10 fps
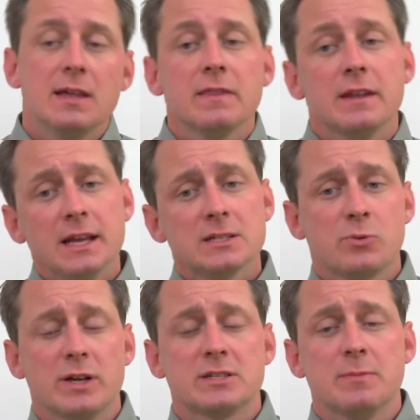The next
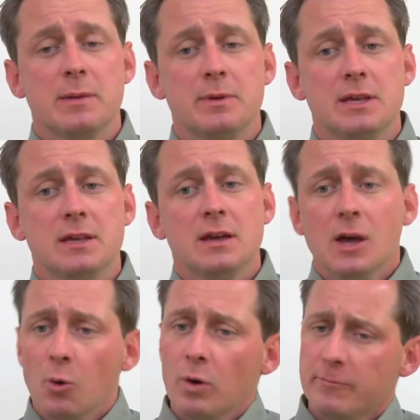question might be,
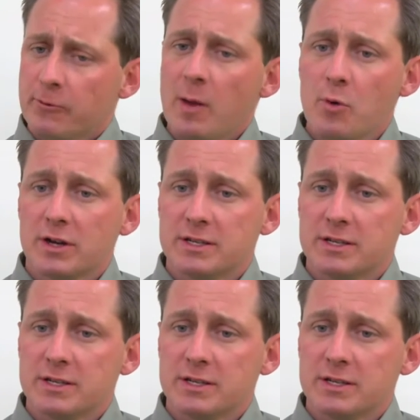what framework